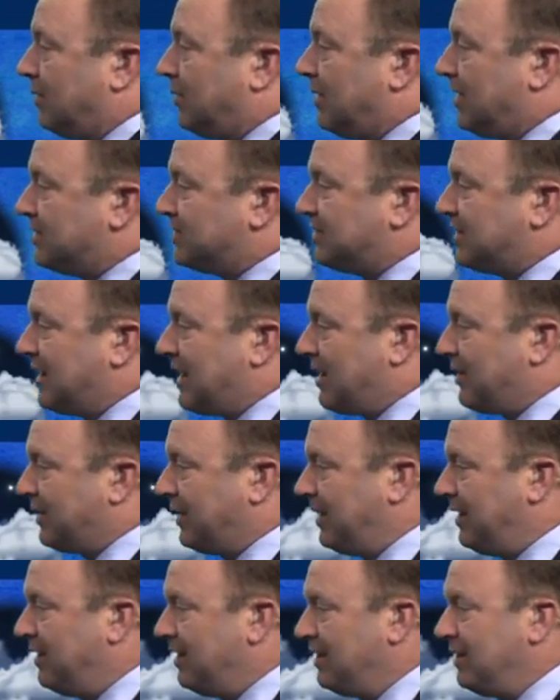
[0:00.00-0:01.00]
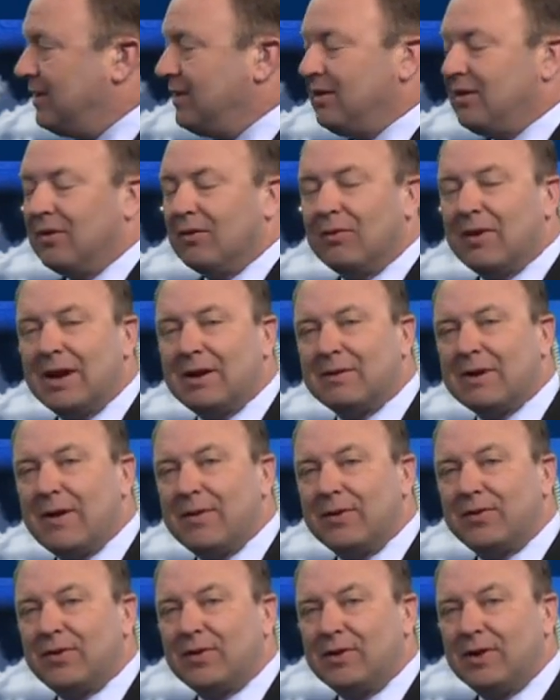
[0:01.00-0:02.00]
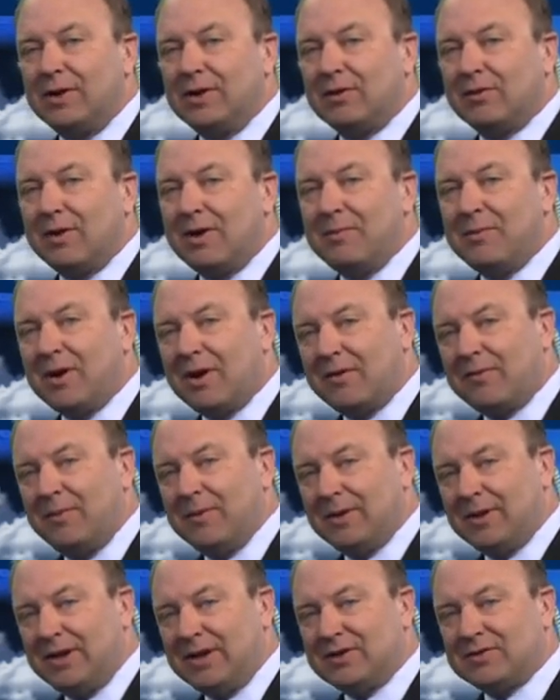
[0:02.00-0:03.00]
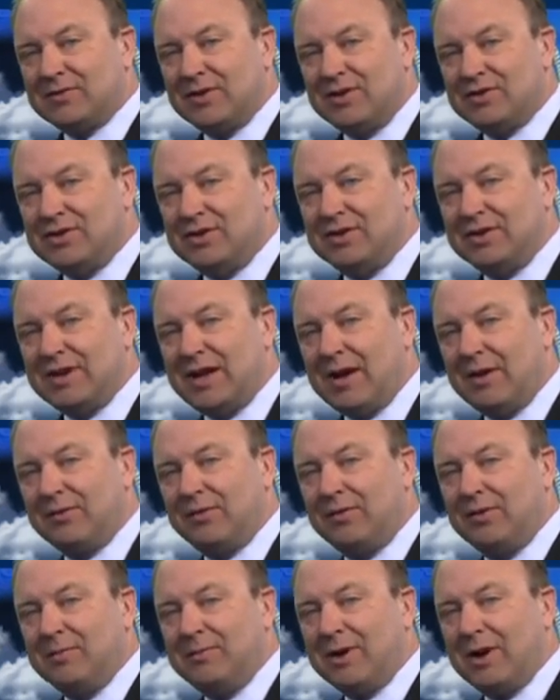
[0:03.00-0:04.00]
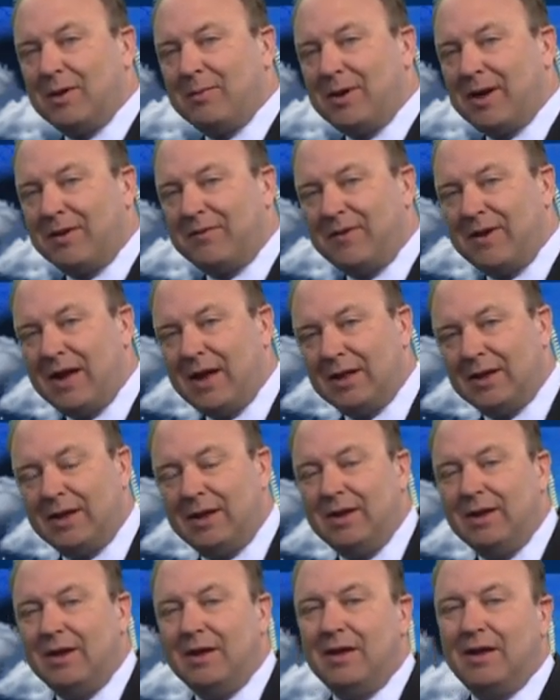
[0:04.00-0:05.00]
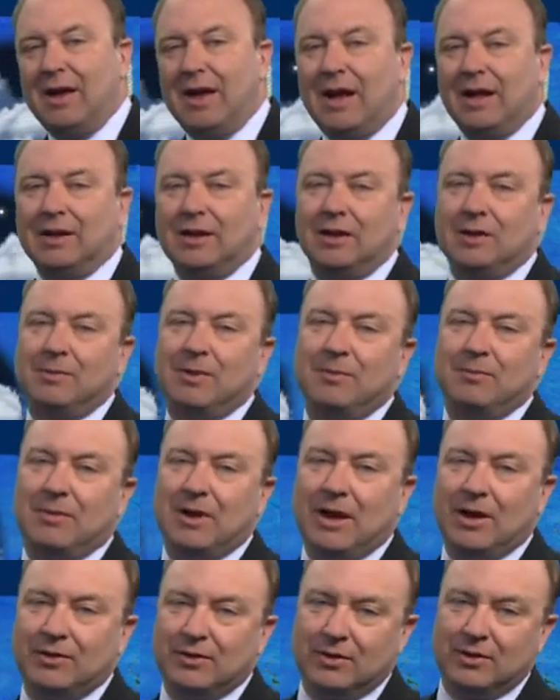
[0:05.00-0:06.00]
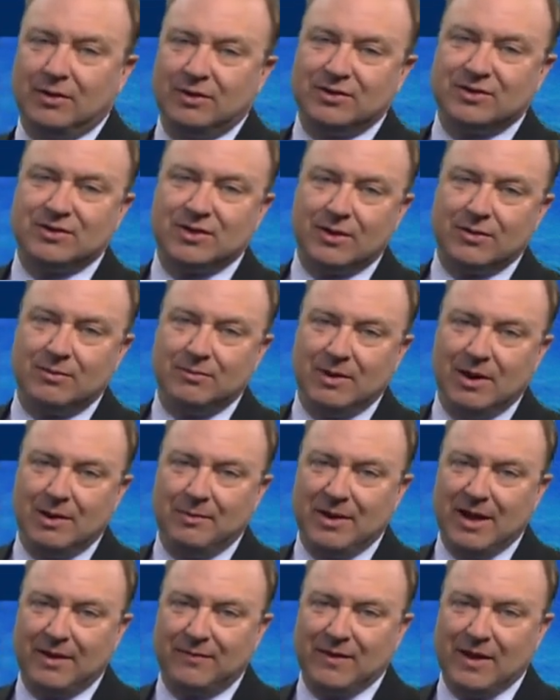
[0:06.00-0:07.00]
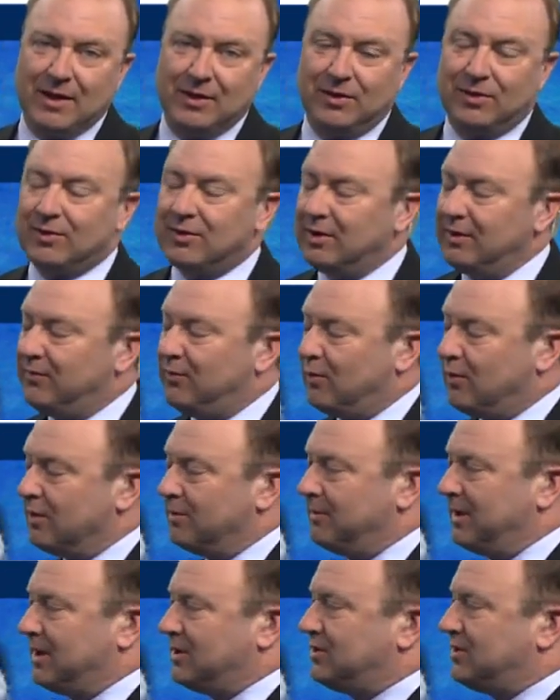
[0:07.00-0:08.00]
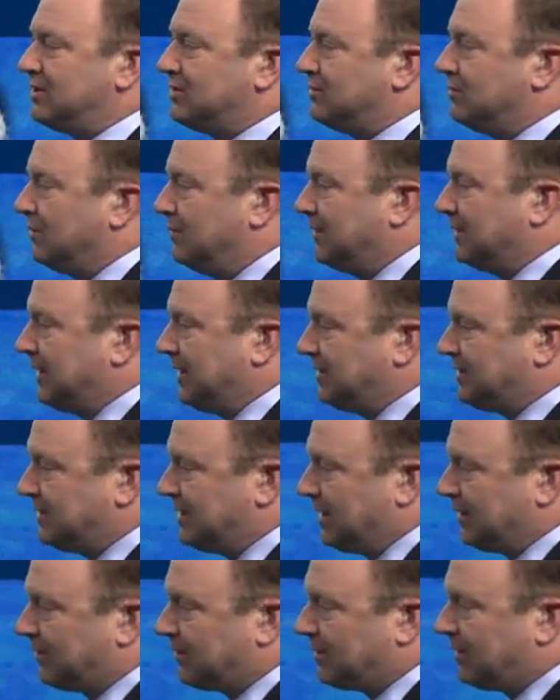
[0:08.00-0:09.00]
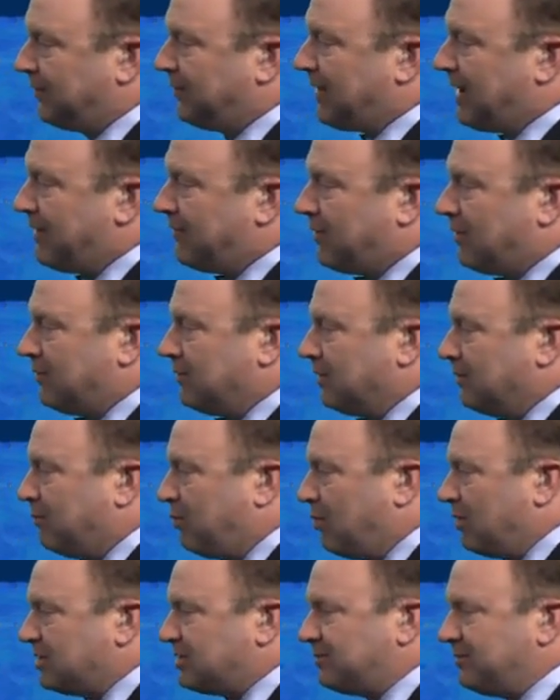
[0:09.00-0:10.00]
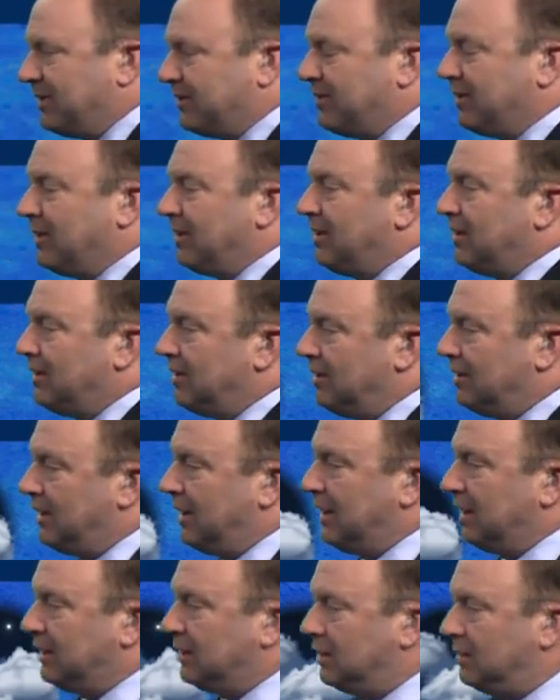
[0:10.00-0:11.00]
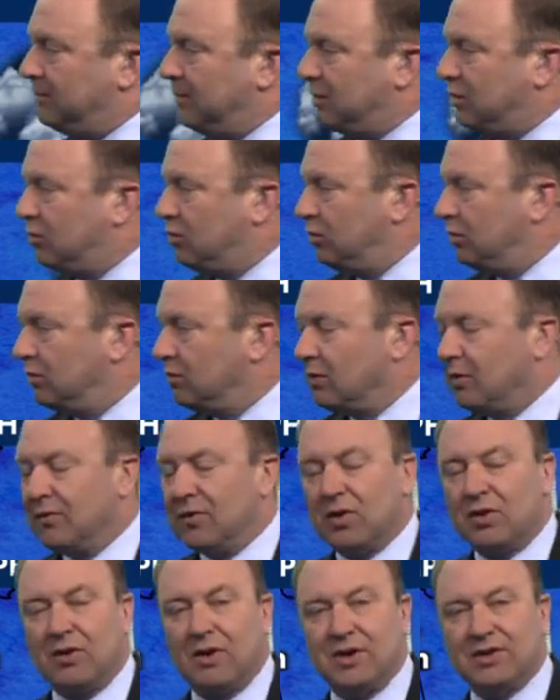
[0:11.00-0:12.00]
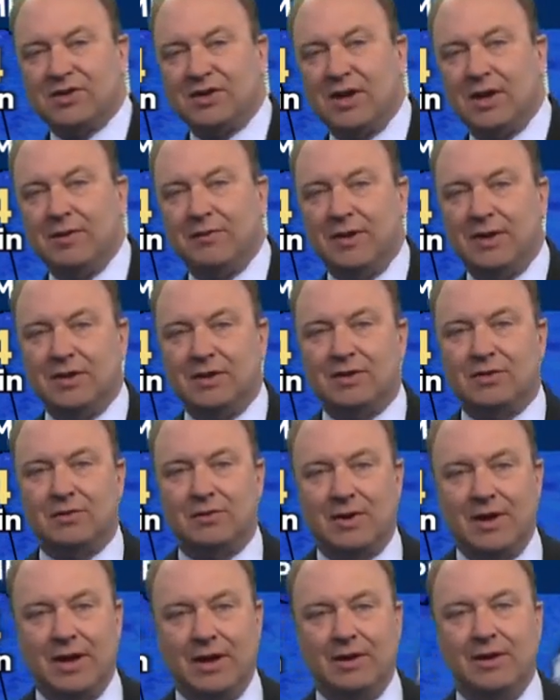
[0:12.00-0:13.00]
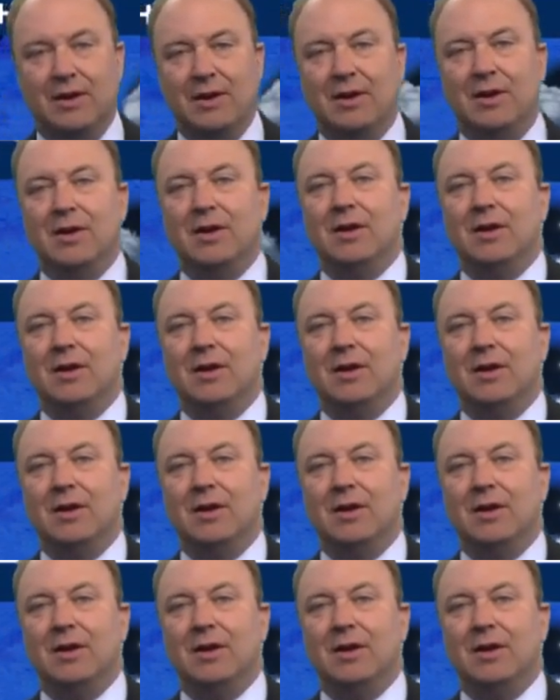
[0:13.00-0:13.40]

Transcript: Coos County, right around the 30 degree mark from the Lakes region down through the Merrimack Valley and a little bit milder southern Merrimack Valley, 34 in Manchester overnight tonight, 35 over in Portsmouth and a little bit cooler over across the elevated terrain